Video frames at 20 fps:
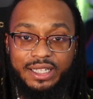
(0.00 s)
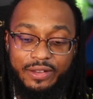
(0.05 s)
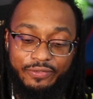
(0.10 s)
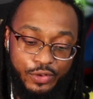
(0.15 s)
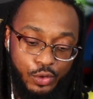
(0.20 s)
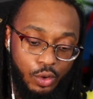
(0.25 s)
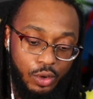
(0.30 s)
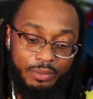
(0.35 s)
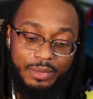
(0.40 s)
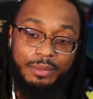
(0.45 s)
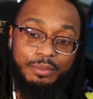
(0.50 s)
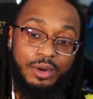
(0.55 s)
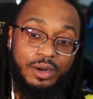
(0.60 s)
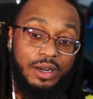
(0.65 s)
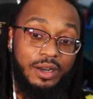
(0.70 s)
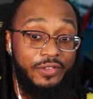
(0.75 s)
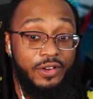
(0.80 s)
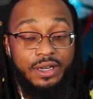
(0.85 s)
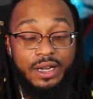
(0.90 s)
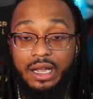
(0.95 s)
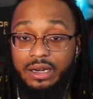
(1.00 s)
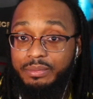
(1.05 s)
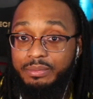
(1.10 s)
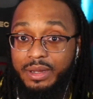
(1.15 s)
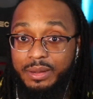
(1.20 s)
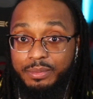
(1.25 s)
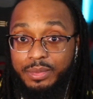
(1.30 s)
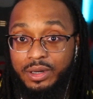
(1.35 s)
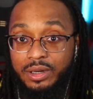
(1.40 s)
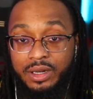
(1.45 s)
If you're a member, if you're not a
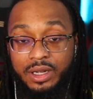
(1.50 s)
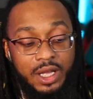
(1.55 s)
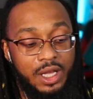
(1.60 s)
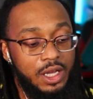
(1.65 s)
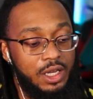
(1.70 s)
member,